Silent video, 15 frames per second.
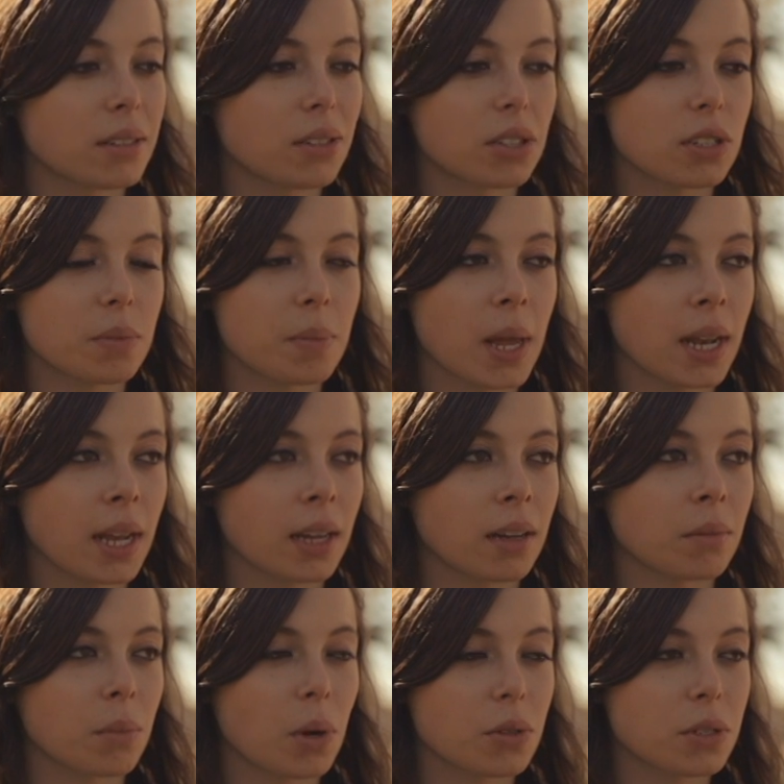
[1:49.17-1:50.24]
just
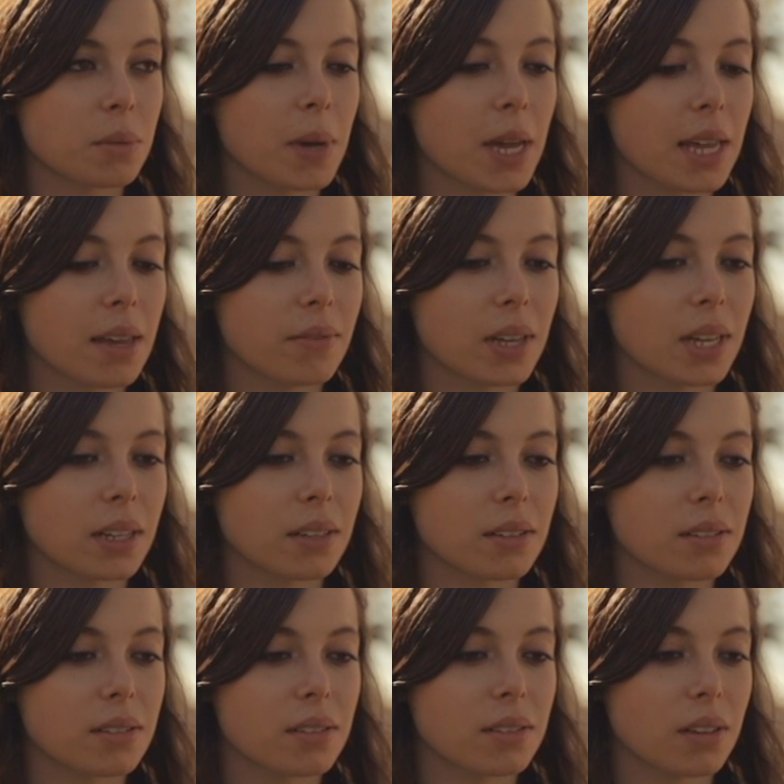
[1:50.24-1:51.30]
spending most of my
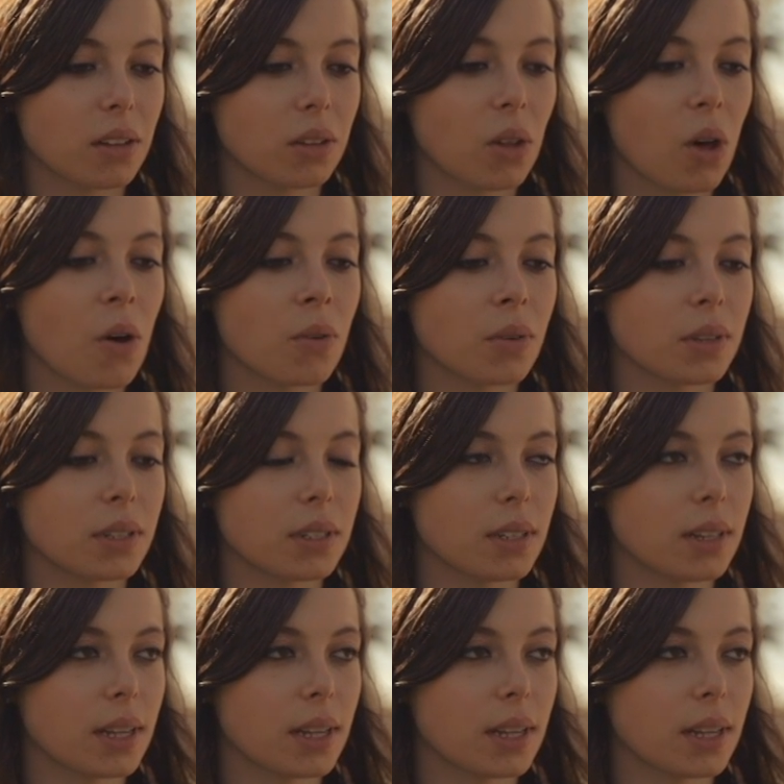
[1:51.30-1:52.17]
evenings alone,